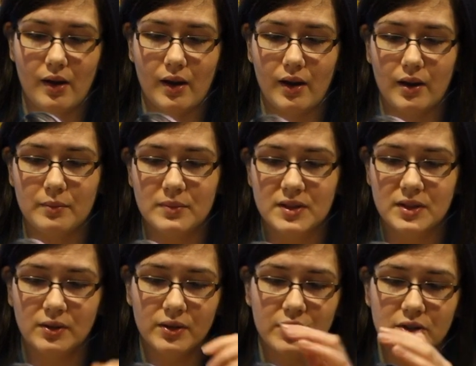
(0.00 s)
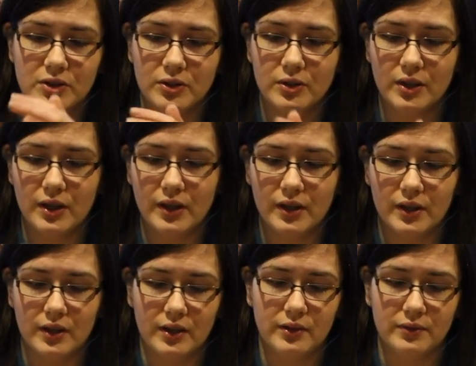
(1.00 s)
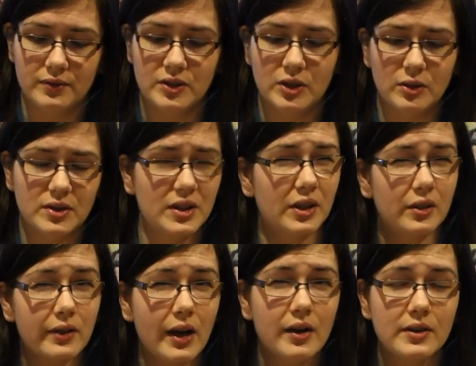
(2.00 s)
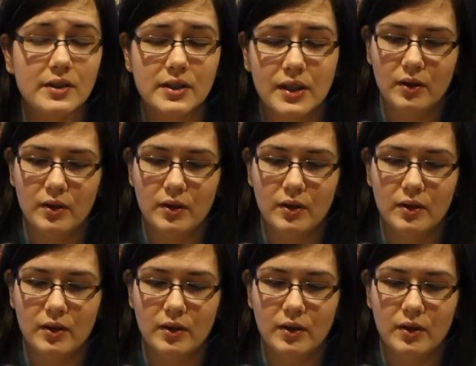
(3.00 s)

I'm still not sure if she'll stick around,